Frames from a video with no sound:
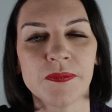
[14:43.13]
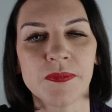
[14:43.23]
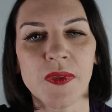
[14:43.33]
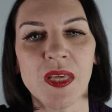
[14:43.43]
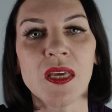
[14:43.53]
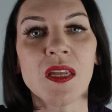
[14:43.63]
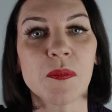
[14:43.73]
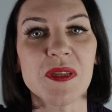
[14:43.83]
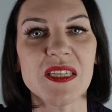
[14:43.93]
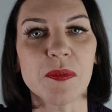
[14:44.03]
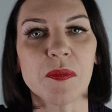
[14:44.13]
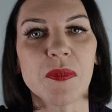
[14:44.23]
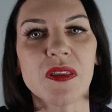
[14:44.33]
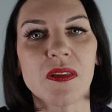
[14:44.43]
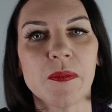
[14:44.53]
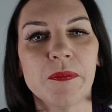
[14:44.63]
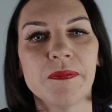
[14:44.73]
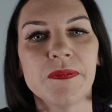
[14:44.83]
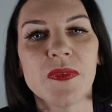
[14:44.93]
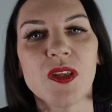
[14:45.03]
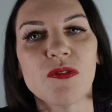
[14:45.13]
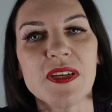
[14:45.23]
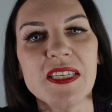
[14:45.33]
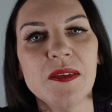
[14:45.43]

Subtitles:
I'll be tapping my thumb. Ready?